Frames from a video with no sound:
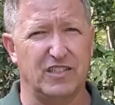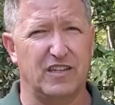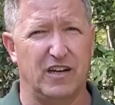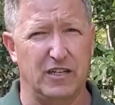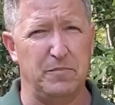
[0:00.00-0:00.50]

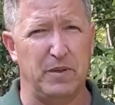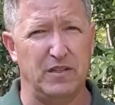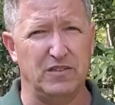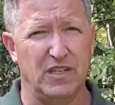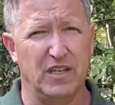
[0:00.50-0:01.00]
to
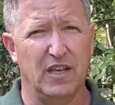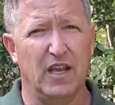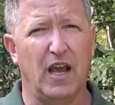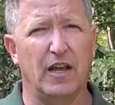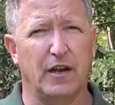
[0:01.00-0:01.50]
honeybees
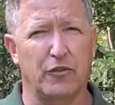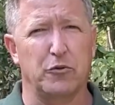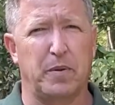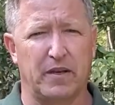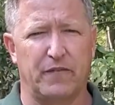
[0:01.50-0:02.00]
and other
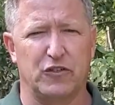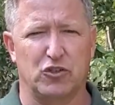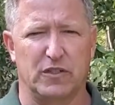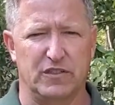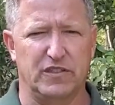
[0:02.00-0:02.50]

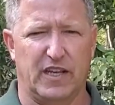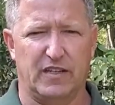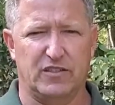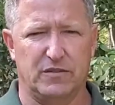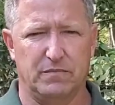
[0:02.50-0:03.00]
beneficial
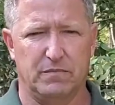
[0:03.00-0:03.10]
insects.